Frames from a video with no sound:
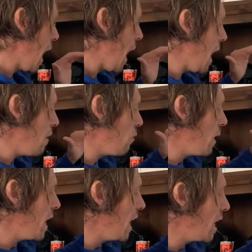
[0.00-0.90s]
If
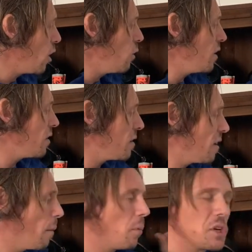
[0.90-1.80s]
we increase the
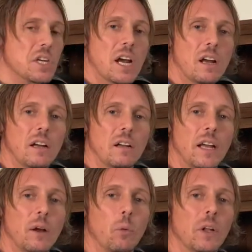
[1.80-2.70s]
temperature,
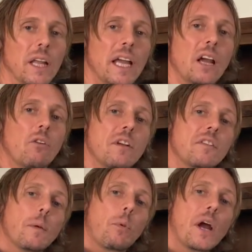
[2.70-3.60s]
it will increase
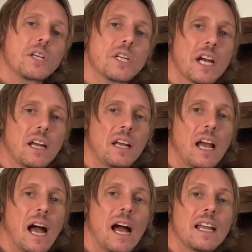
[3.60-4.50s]
the pressure
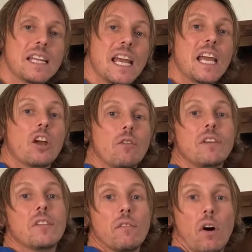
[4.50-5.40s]
and increase
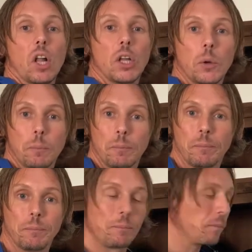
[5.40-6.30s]
the volume.
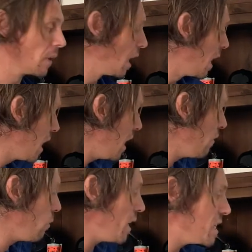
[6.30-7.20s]

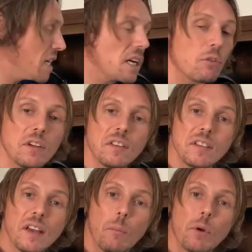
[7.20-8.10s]
If we decrease the
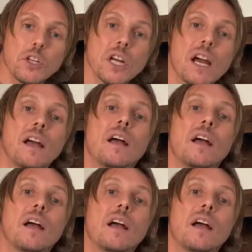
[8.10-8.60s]
temperature,